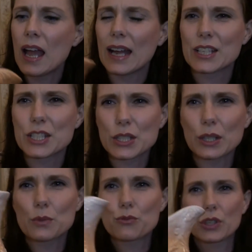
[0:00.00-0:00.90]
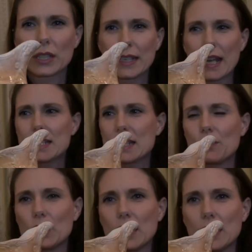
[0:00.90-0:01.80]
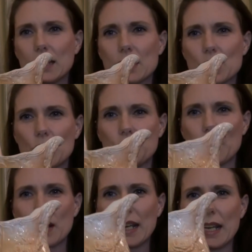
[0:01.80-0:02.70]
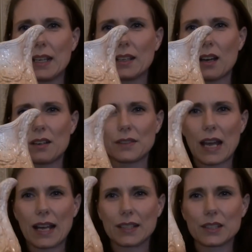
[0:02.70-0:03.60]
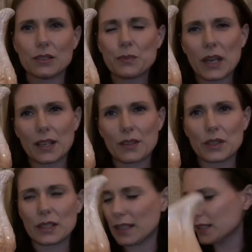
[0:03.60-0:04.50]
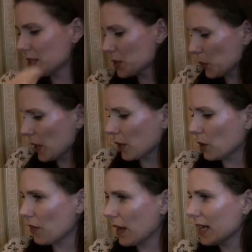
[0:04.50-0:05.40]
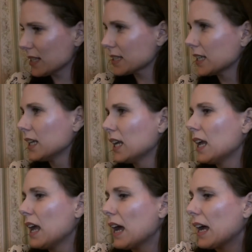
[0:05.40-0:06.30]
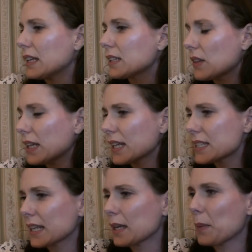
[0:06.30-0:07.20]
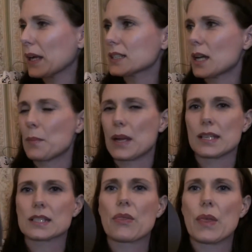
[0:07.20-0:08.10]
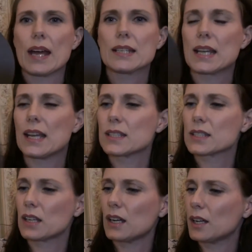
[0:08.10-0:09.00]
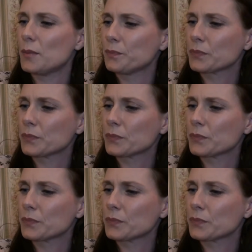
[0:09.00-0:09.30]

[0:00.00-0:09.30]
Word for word: and I just thought it was really nice and I really like the sort of ornate curved handle and I really liked it so I got that. And the next thing I picked up is this. It is a